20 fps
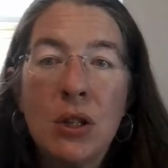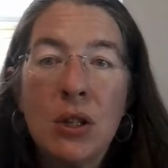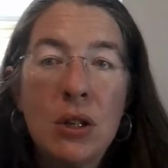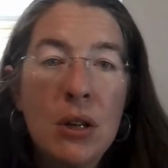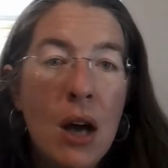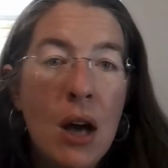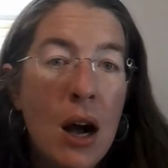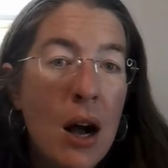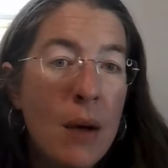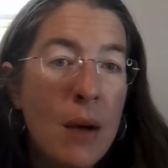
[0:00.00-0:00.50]

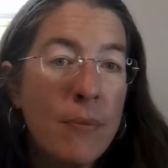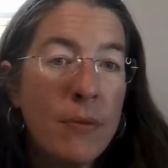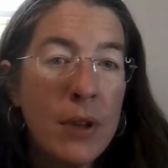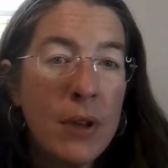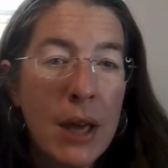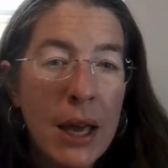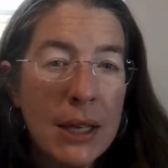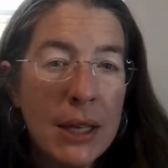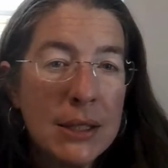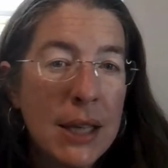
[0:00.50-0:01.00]

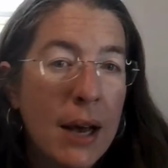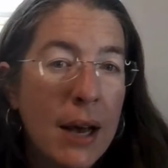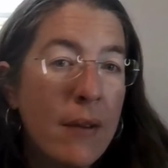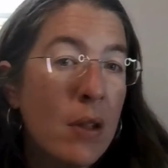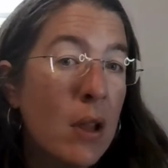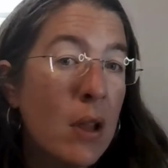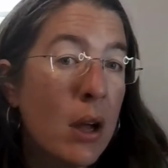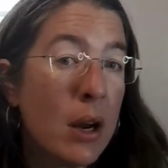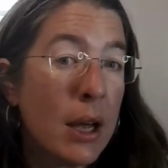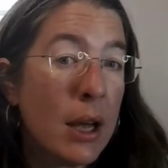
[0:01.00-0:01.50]
V8s have a
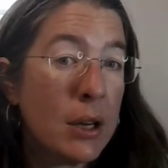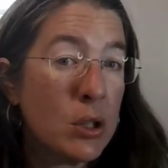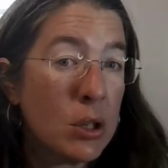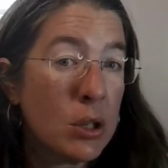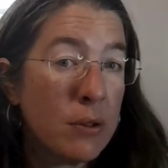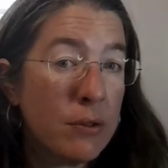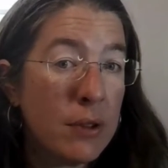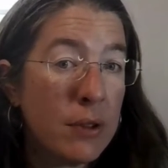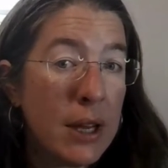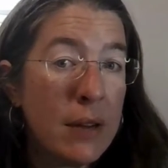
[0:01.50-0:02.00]
lot of extra
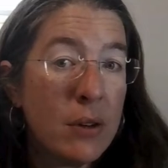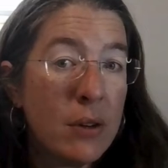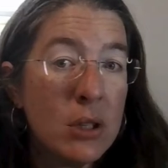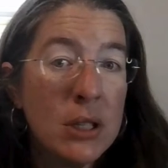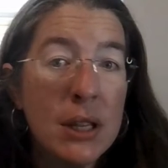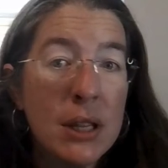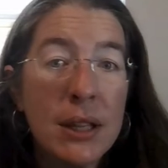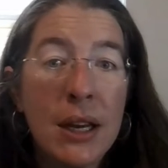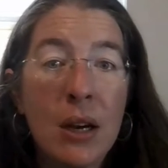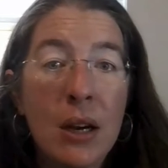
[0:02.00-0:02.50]
flavors
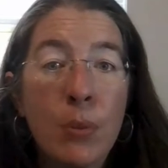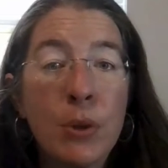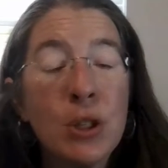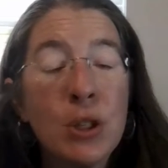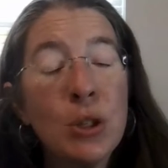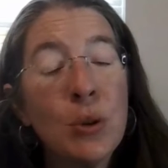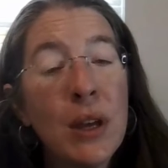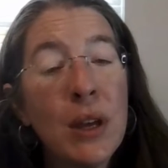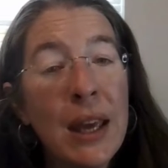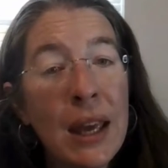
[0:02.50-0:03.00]
in there, but
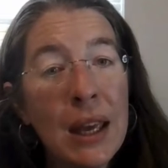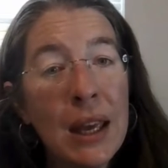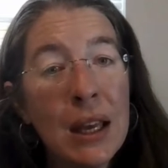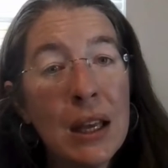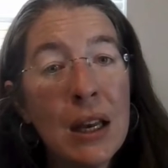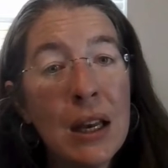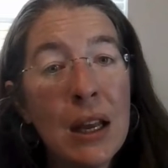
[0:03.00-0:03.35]
you can,